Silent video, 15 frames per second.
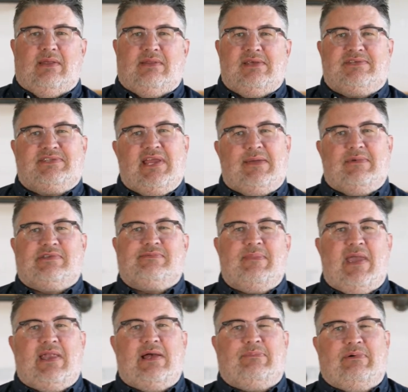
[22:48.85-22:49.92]
This team is
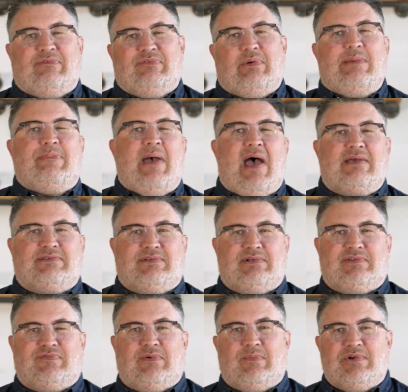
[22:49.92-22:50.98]
made up of three
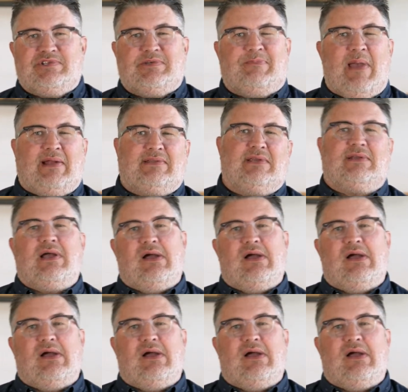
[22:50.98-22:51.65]
pastors from respected